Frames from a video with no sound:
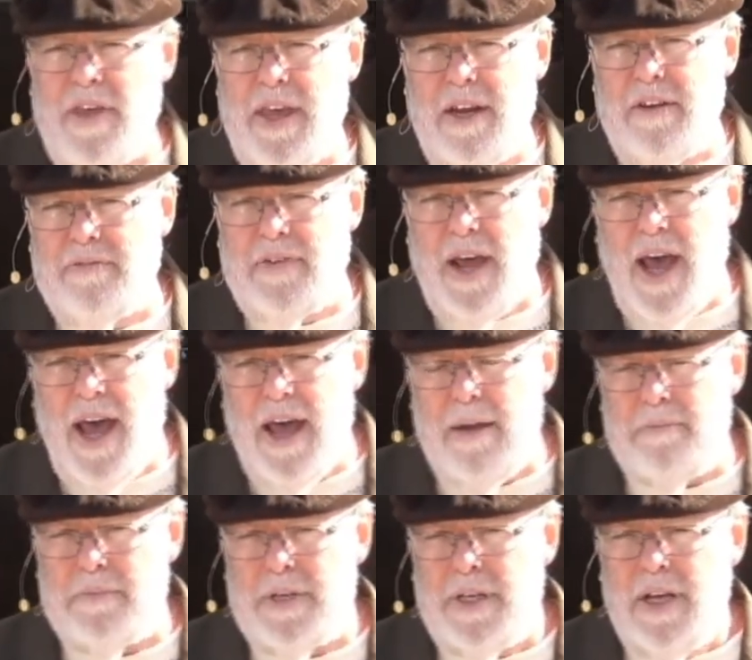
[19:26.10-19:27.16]
of
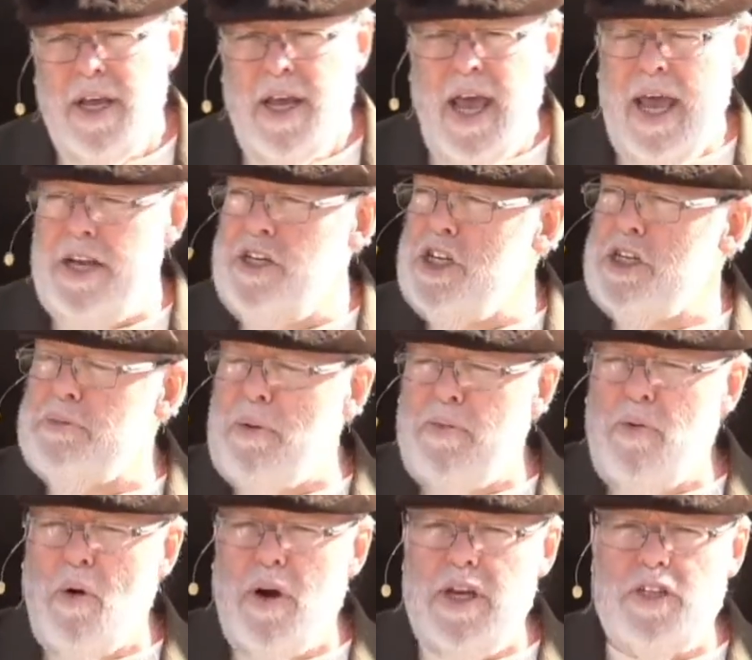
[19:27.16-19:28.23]
times and just
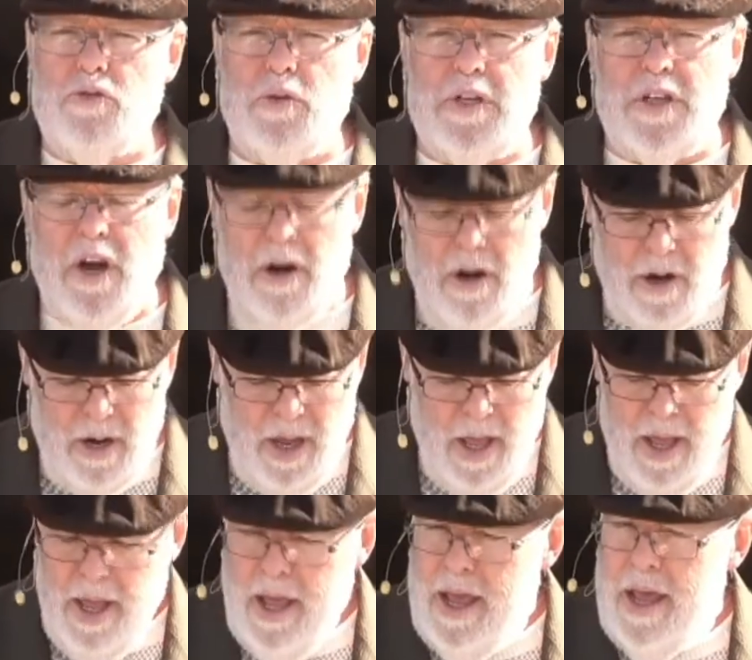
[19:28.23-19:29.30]
before his return,
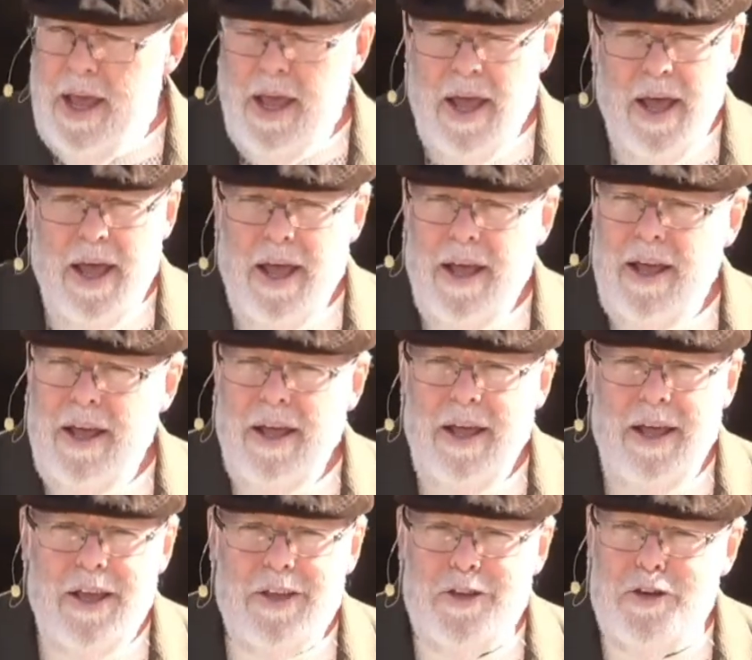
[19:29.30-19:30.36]
you